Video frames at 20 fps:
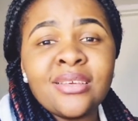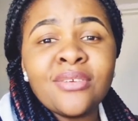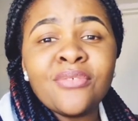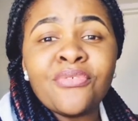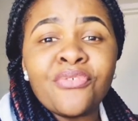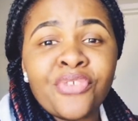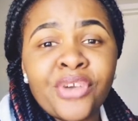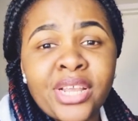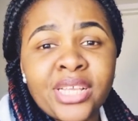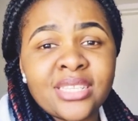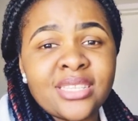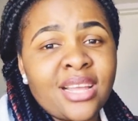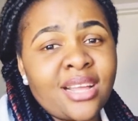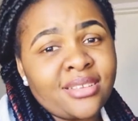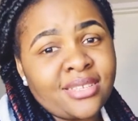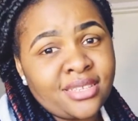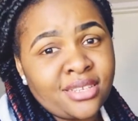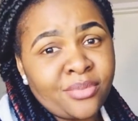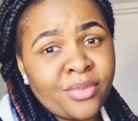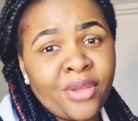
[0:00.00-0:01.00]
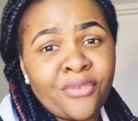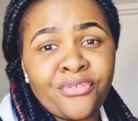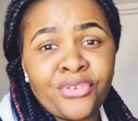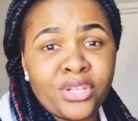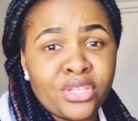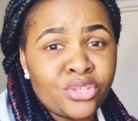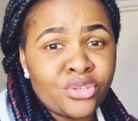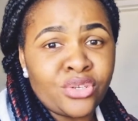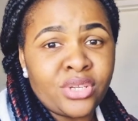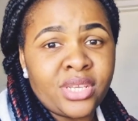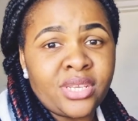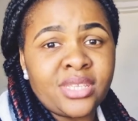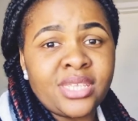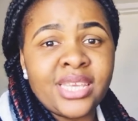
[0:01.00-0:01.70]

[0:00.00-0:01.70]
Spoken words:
friends are still my friends today.